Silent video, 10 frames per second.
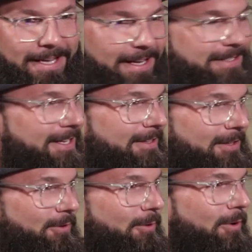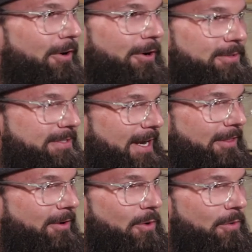tickets at the door, go stand
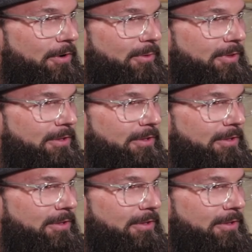in the corner with